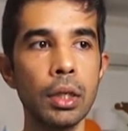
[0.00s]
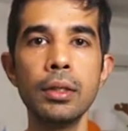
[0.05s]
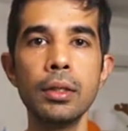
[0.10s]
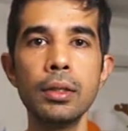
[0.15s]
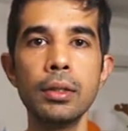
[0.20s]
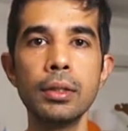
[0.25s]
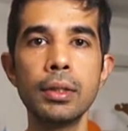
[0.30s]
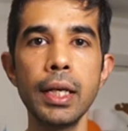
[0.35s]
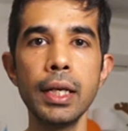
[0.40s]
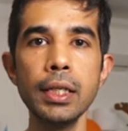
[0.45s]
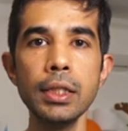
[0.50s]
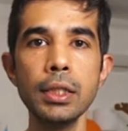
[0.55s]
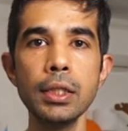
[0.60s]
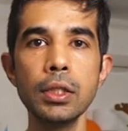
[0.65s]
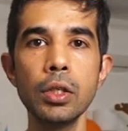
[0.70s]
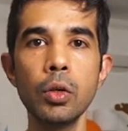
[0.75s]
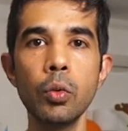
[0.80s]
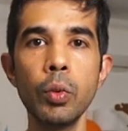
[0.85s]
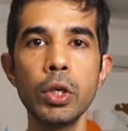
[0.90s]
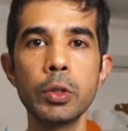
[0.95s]
Since
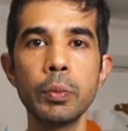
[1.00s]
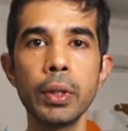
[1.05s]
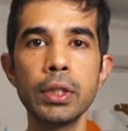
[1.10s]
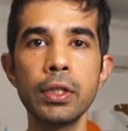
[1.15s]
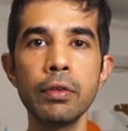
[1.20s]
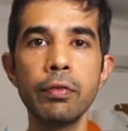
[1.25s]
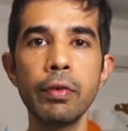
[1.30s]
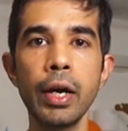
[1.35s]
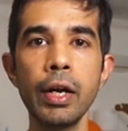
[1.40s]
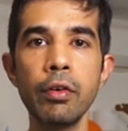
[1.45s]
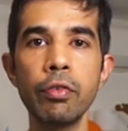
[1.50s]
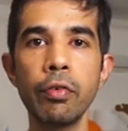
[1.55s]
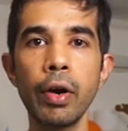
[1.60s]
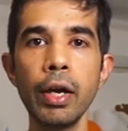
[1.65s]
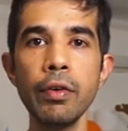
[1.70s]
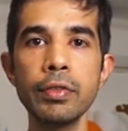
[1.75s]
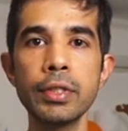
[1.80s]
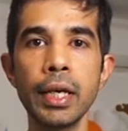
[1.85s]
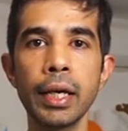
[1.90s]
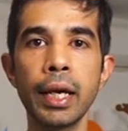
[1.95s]
we specified
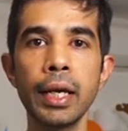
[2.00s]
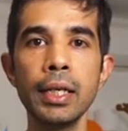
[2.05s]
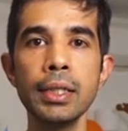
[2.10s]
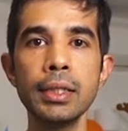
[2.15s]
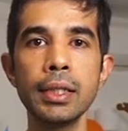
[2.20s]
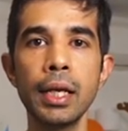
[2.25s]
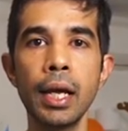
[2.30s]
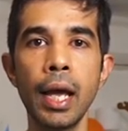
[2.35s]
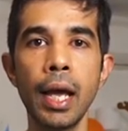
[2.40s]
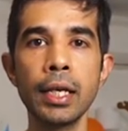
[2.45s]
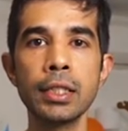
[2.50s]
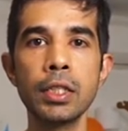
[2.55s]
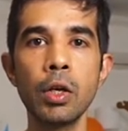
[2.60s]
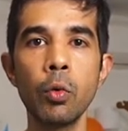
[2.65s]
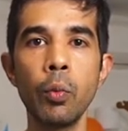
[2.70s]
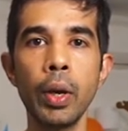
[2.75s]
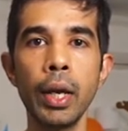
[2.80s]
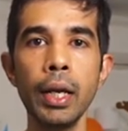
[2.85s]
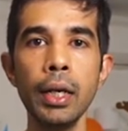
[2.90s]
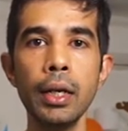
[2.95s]
5 seconds as the
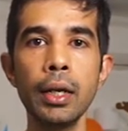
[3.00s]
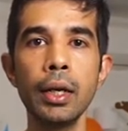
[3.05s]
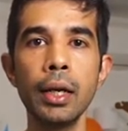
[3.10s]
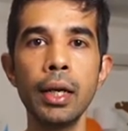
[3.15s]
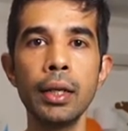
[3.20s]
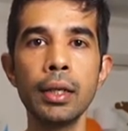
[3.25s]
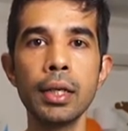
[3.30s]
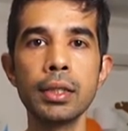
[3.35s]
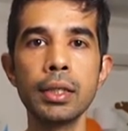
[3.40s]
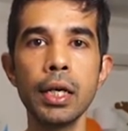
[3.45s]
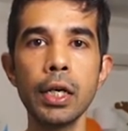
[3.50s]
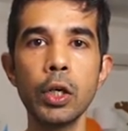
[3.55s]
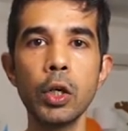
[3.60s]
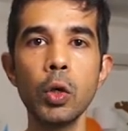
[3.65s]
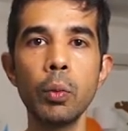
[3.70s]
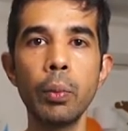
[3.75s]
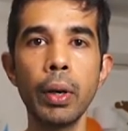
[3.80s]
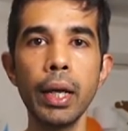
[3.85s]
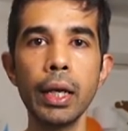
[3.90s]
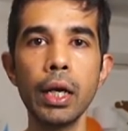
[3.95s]
wait in the circuit
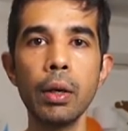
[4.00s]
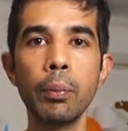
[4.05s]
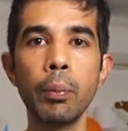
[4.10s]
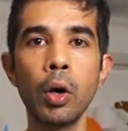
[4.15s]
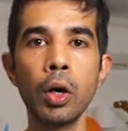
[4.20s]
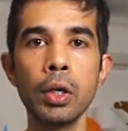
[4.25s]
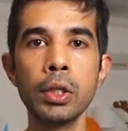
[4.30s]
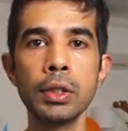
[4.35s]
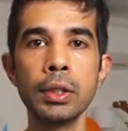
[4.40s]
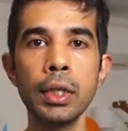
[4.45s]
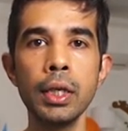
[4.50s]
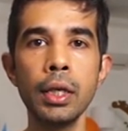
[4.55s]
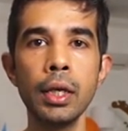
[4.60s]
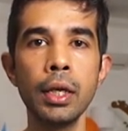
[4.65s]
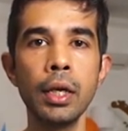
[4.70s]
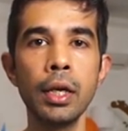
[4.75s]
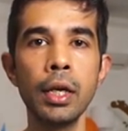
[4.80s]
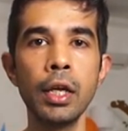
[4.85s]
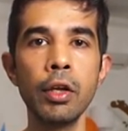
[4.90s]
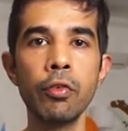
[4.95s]
breaker policy,
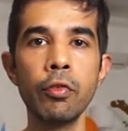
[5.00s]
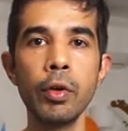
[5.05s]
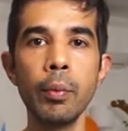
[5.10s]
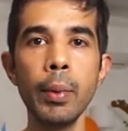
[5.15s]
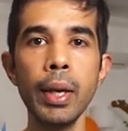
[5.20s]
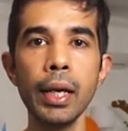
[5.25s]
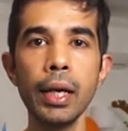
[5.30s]
if we make